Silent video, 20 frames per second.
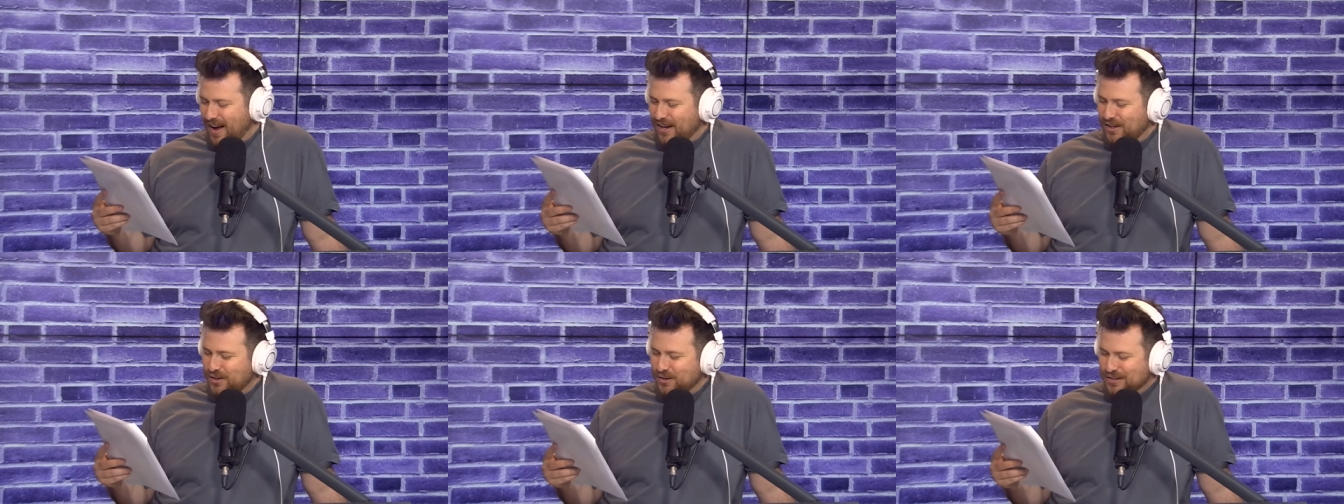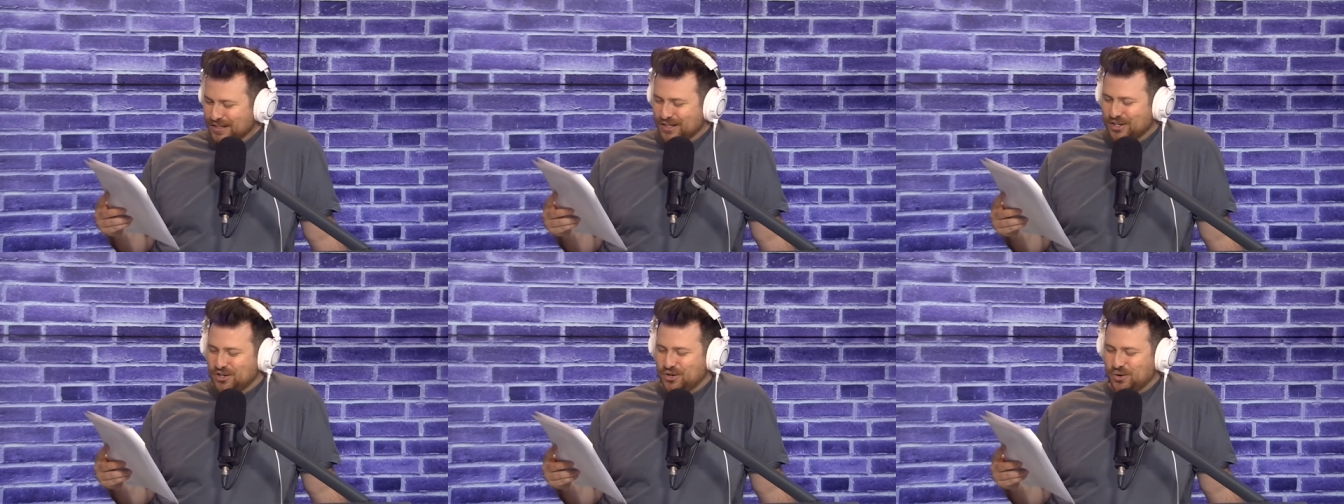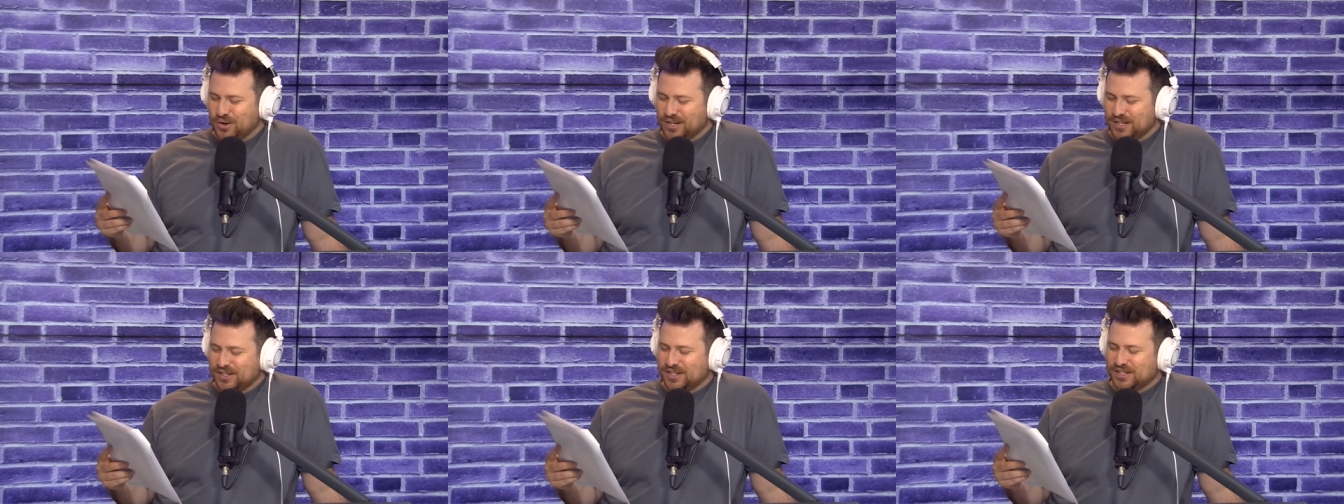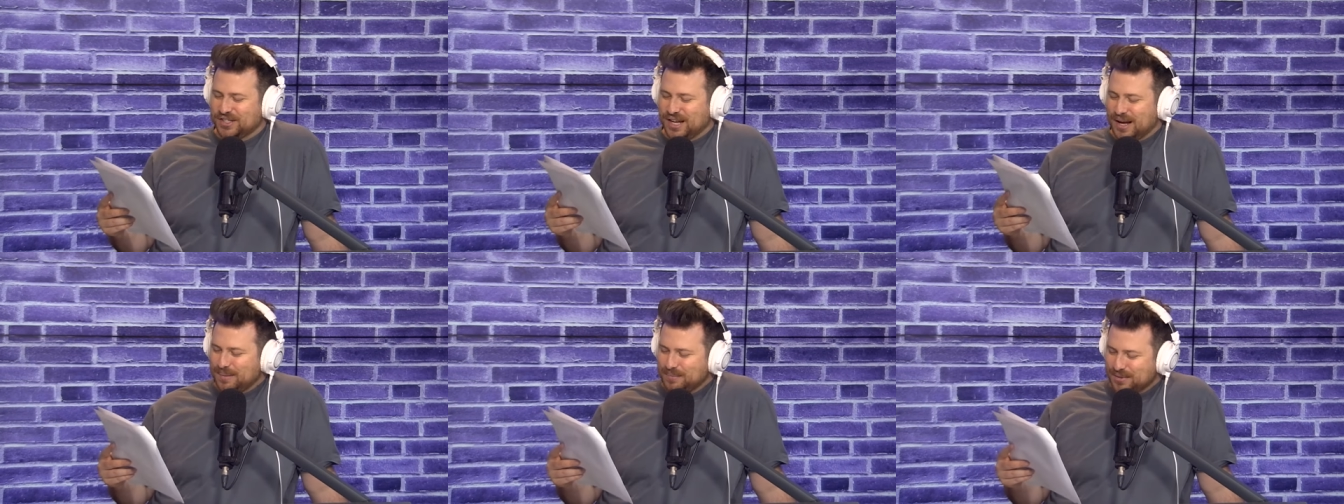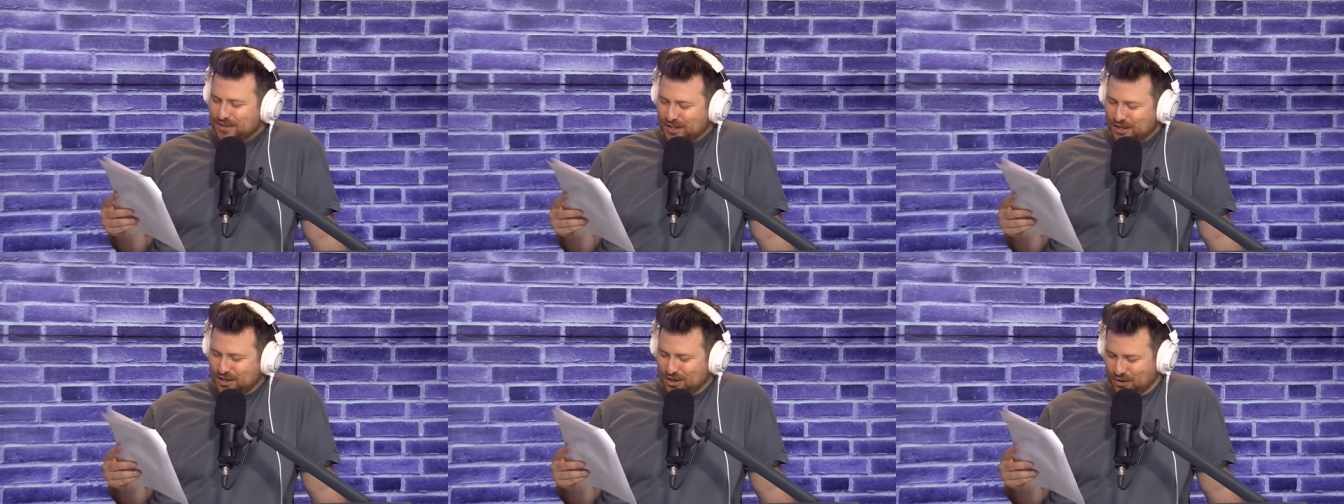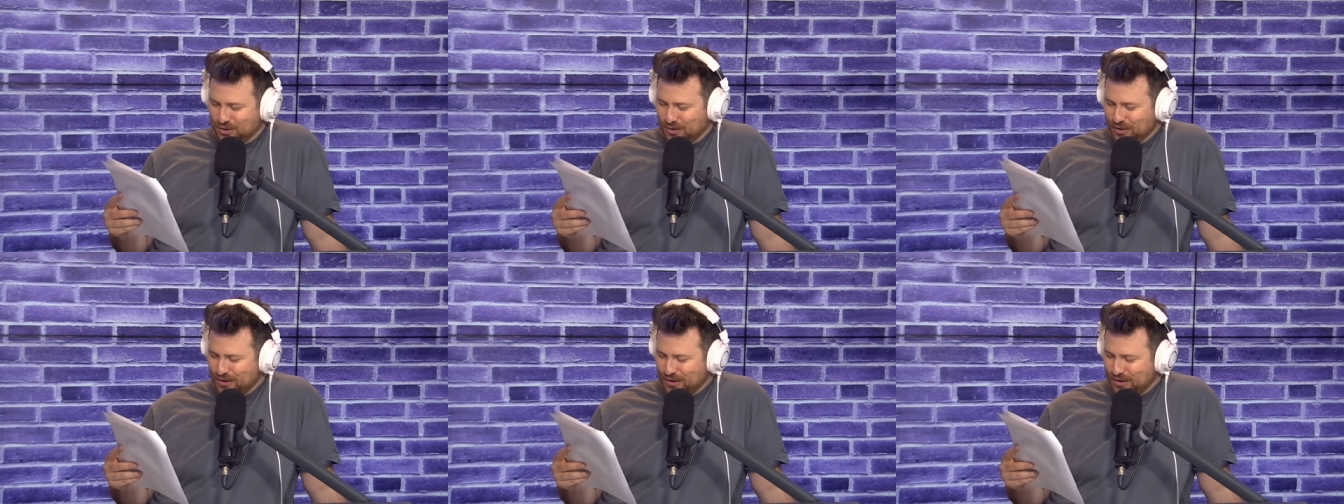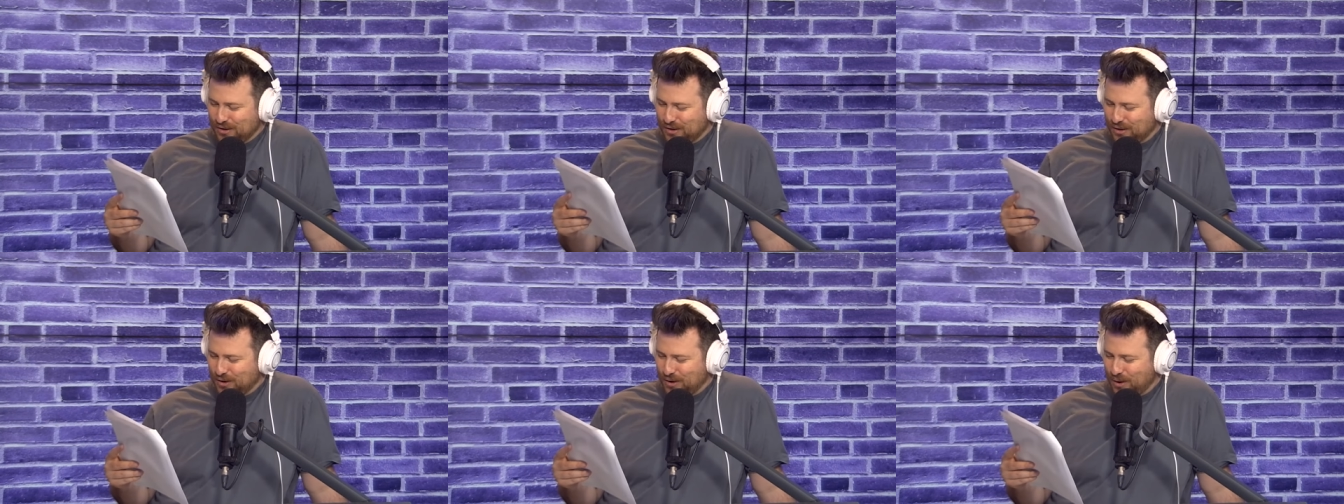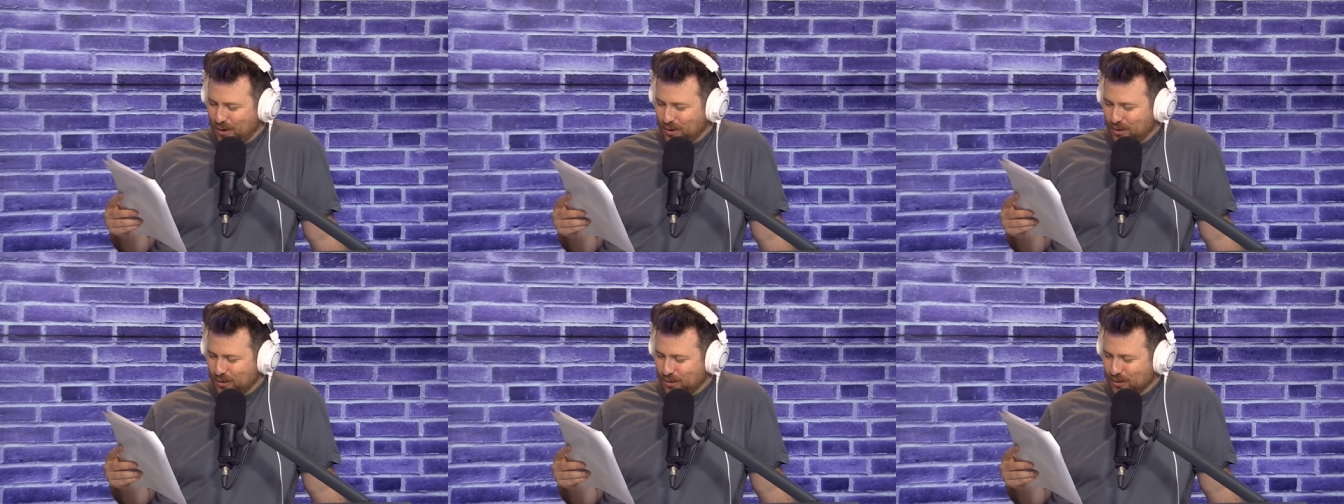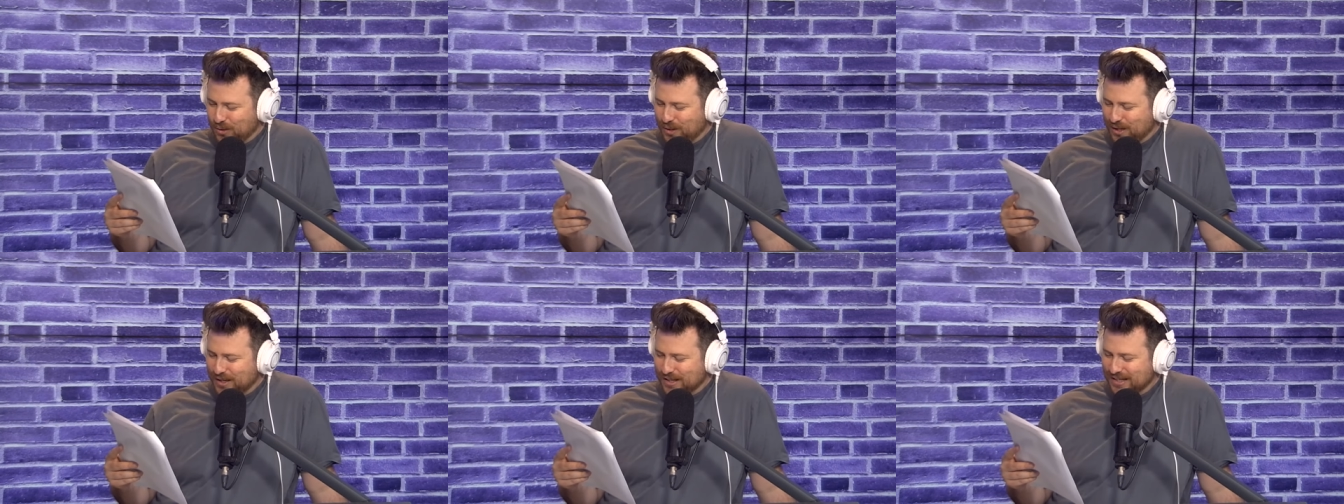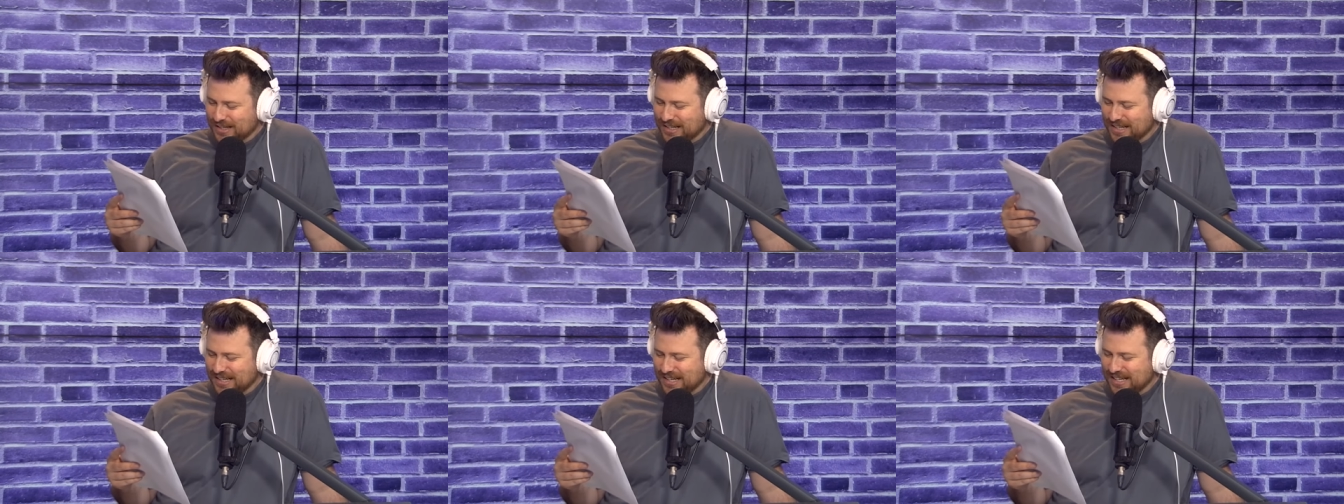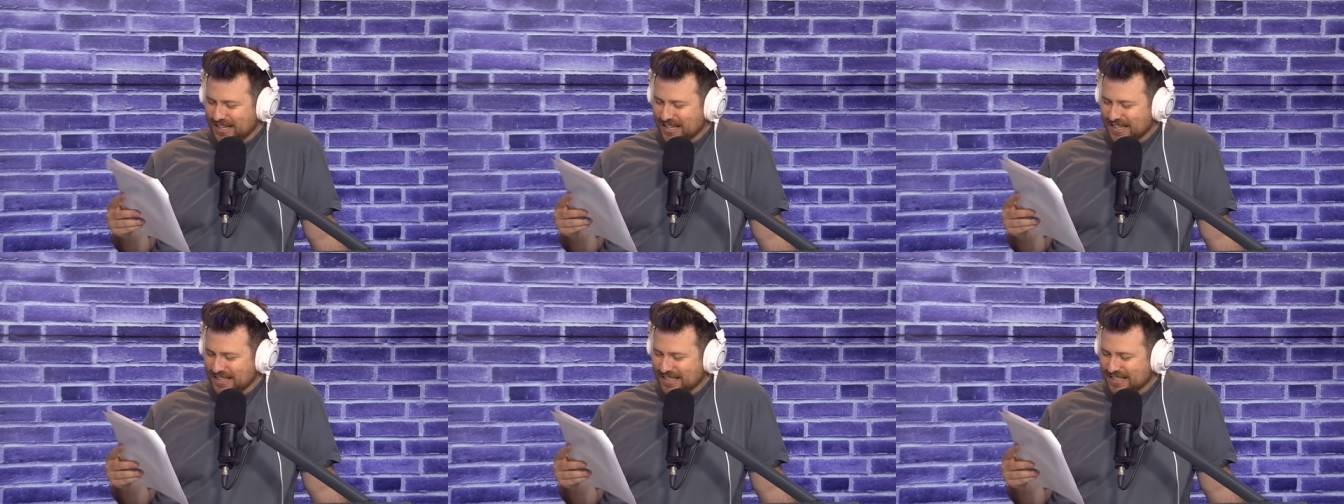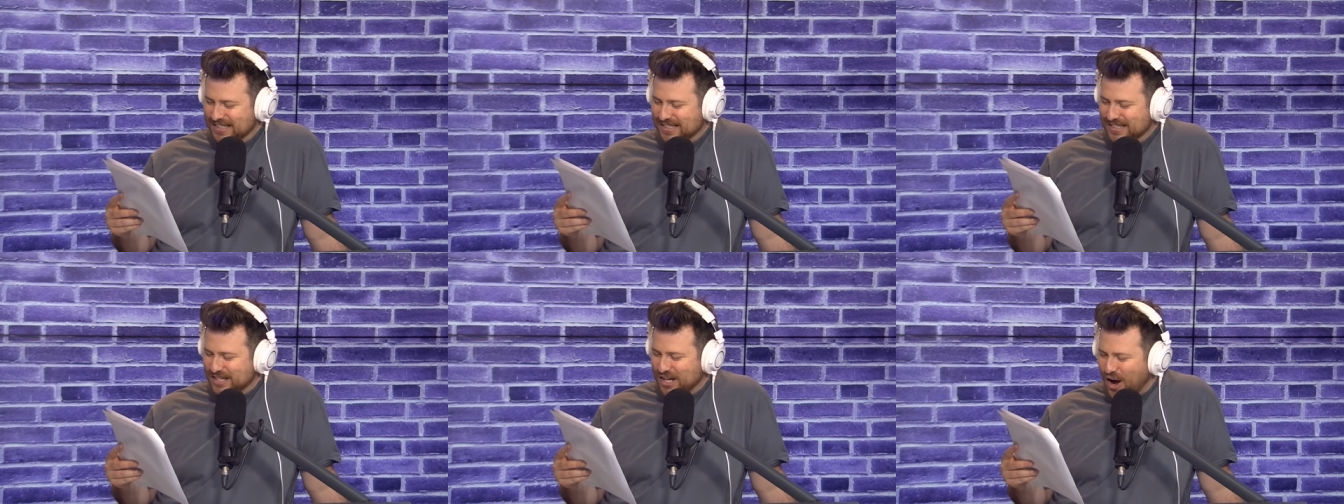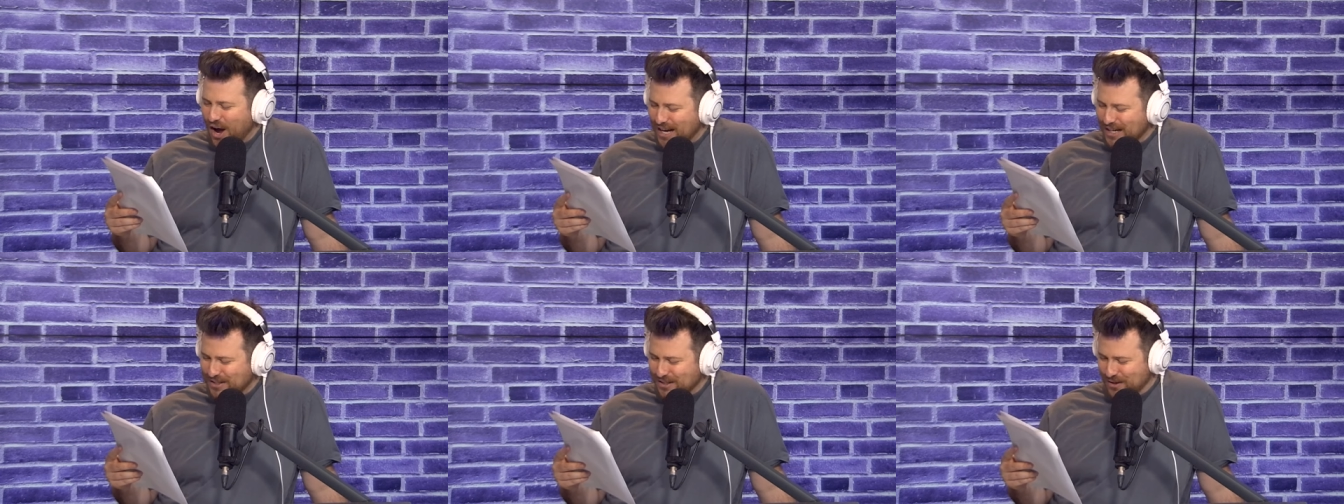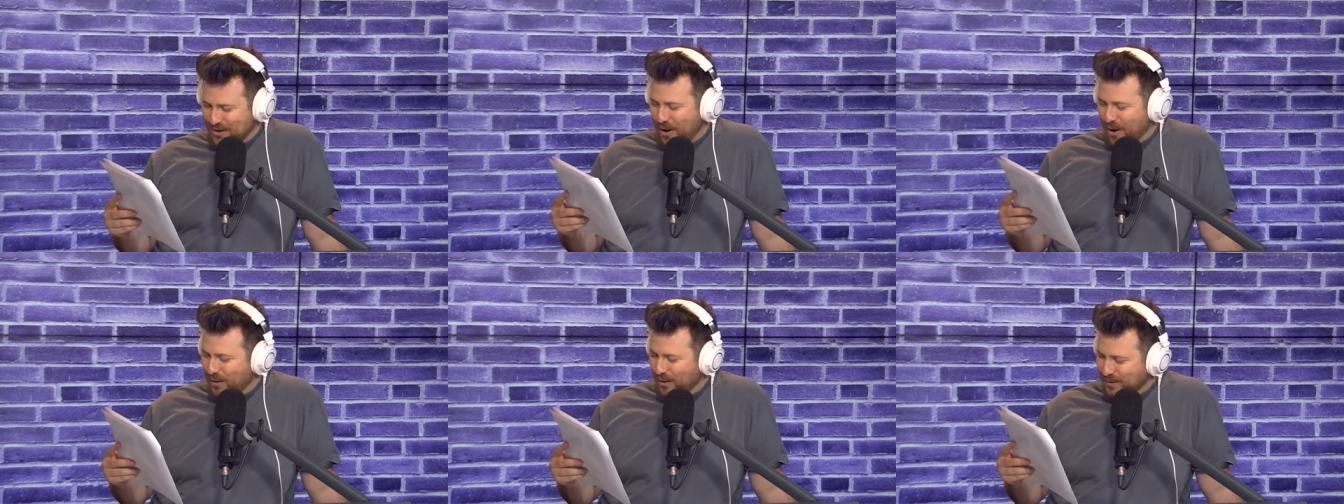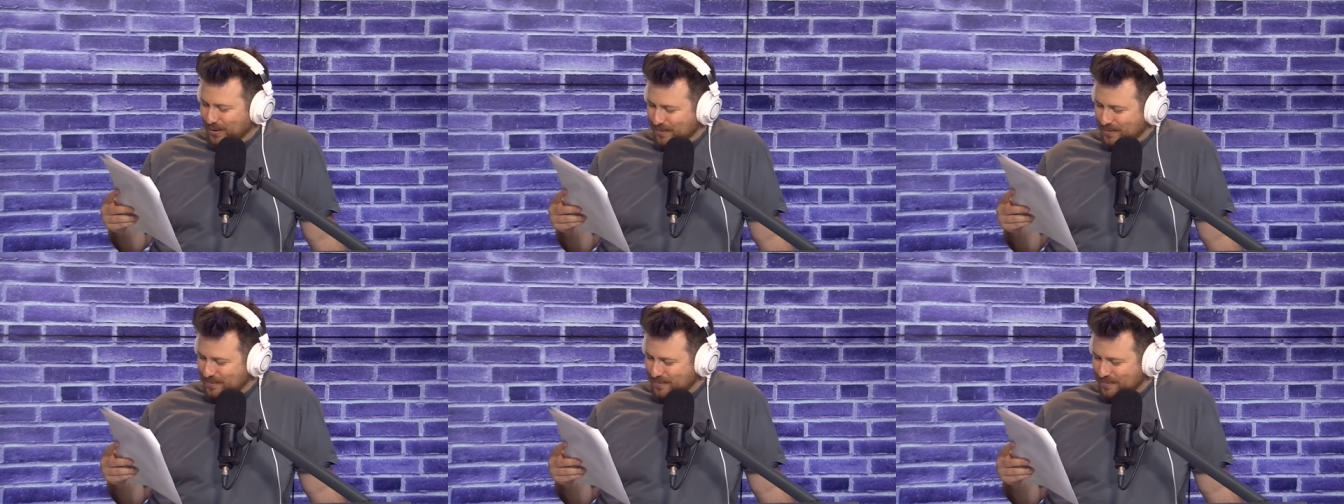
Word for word: I used a sugar substitute called Zytanol.